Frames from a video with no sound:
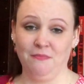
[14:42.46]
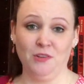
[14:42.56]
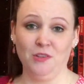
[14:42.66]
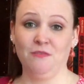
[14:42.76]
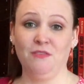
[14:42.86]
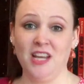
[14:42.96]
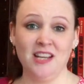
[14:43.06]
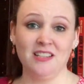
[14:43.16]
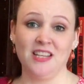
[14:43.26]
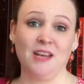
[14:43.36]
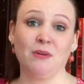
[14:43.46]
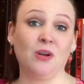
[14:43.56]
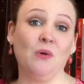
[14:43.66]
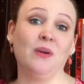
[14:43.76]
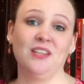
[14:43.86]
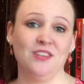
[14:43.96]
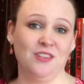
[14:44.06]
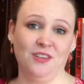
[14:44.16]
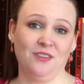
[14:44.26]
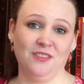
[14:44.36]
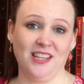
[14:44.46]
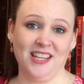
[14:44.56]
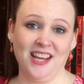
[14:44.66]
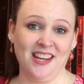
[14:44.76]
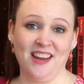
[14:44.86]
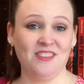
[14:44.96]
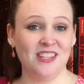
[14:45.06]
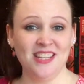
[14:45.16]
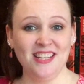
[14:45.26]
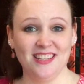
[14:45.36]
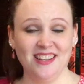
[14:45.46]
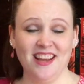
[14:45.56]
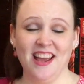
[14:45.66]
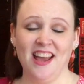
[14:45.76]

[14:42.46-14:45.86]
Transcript: full of things that they were going to do that they never did.